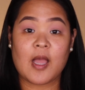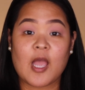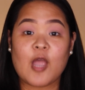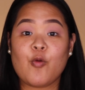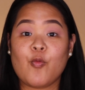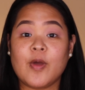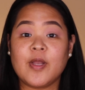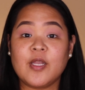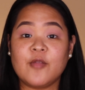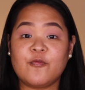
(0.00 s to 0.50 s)
I
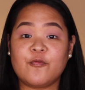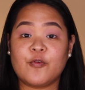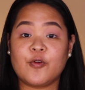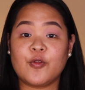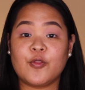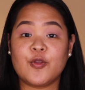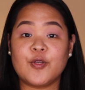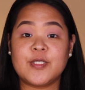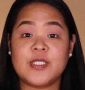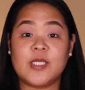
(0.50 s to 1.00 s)
want to
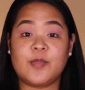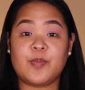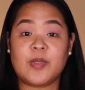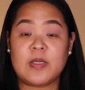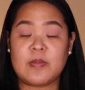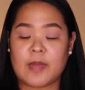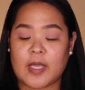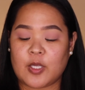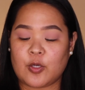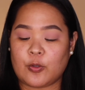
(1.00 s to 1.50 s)
further
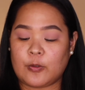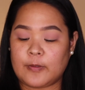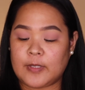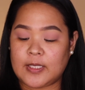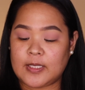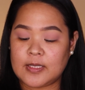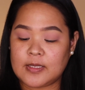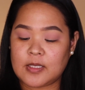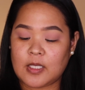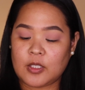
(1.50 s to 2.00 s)
deepen my
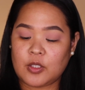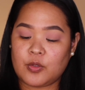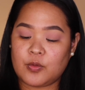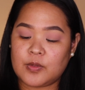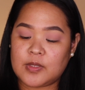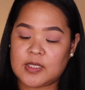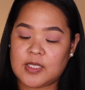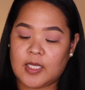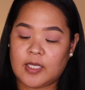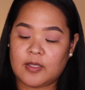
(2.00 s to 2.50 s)
crease
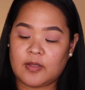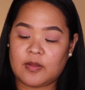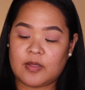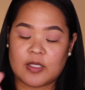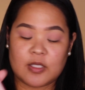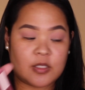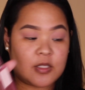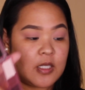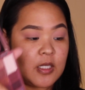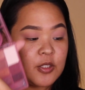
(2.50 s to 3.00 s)
using
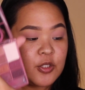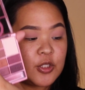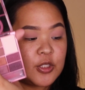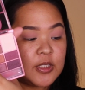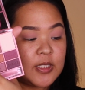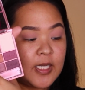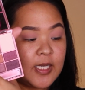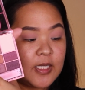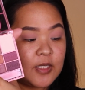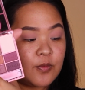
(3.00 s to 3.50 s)
this
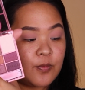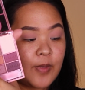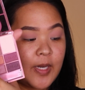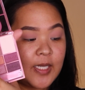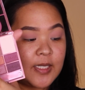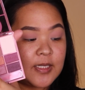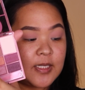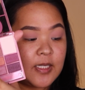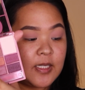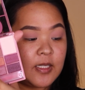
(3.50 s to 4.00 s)
shade
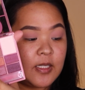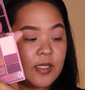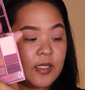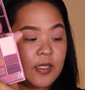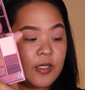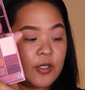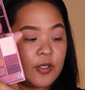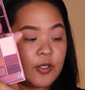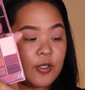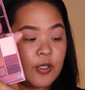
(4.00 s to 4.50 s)
right
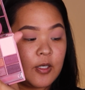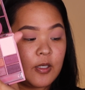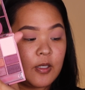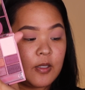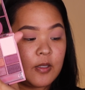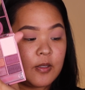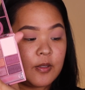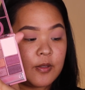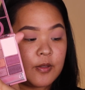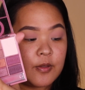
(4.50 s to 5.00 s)
here.